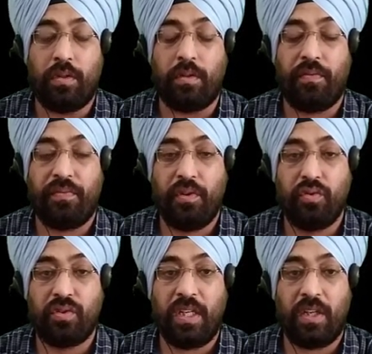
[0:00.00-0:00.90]

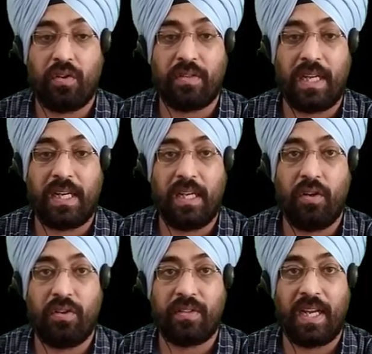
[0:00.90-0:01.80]
fused heterocycle
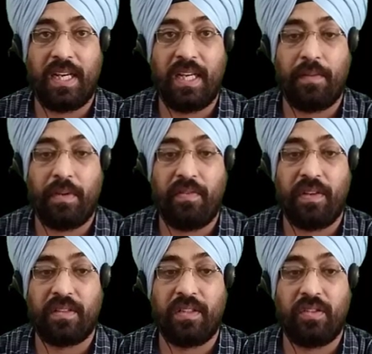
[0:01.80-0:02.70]
or assigning
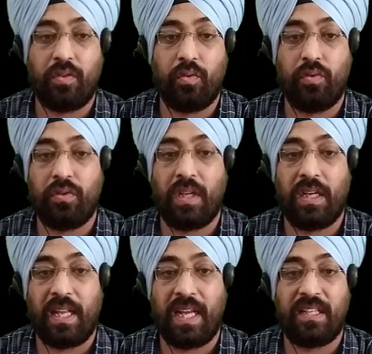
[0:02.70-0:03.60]
prefixes to the
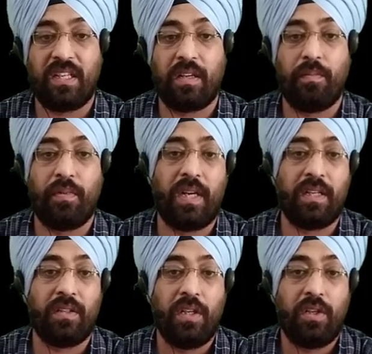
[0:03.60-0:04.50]
attached
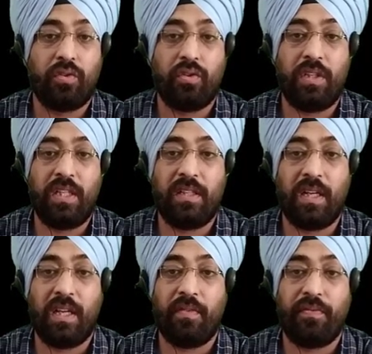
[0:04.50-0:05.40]
components. So these
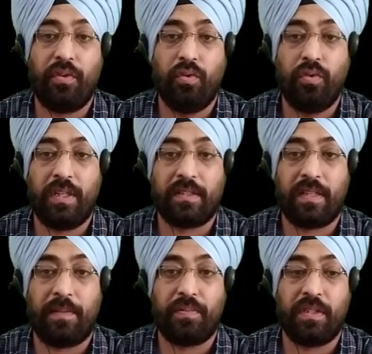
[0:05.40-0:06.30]
are few
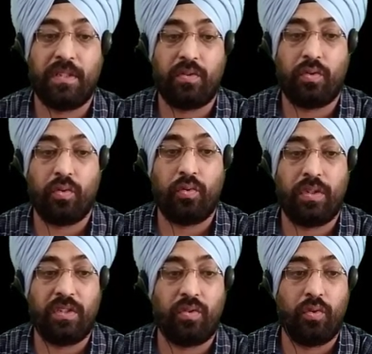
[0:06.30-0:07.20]
exceptions to
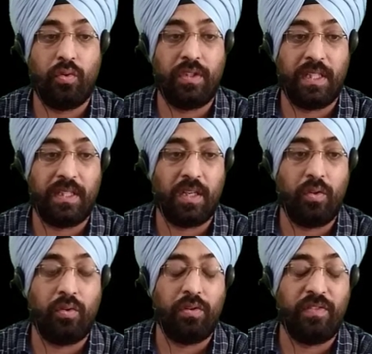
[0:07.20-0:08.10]
this rule, general
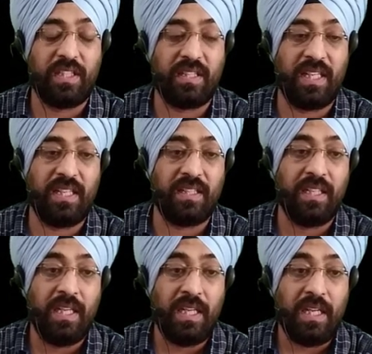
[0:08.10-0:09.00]
rule, which says
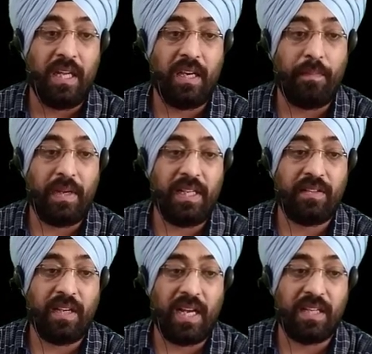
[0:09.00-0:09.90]
replace
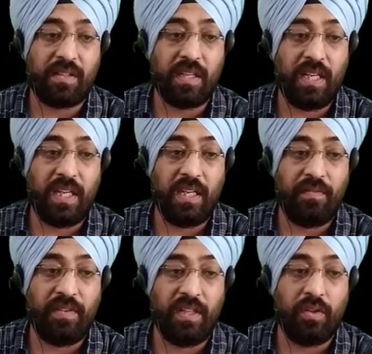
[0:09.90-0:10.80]
last e
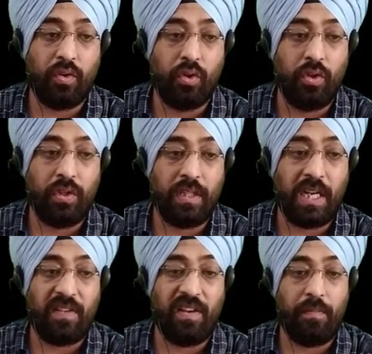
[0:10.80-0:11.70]
with o,
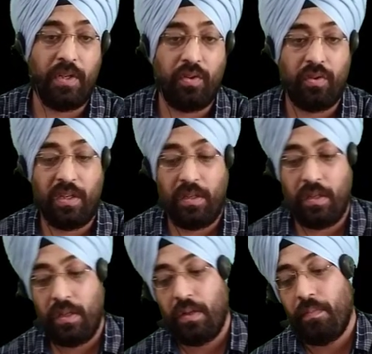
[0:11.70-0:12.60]
that will be your
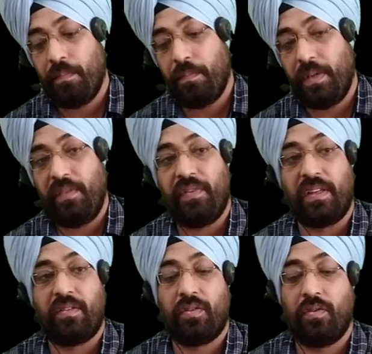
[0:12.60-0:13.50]
prefix.
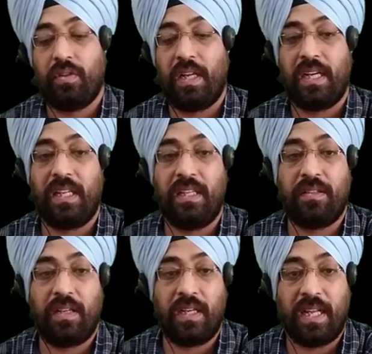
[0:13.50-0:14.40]
So that is
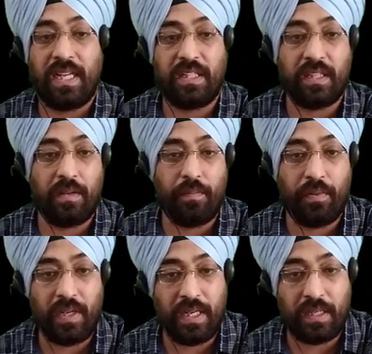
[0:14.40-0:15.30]
attached
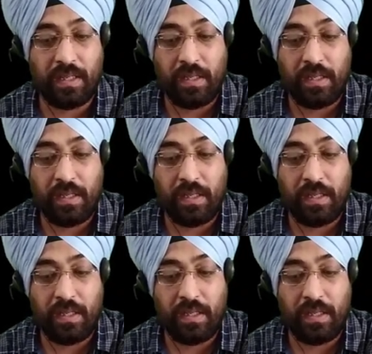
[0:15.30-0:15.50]
component.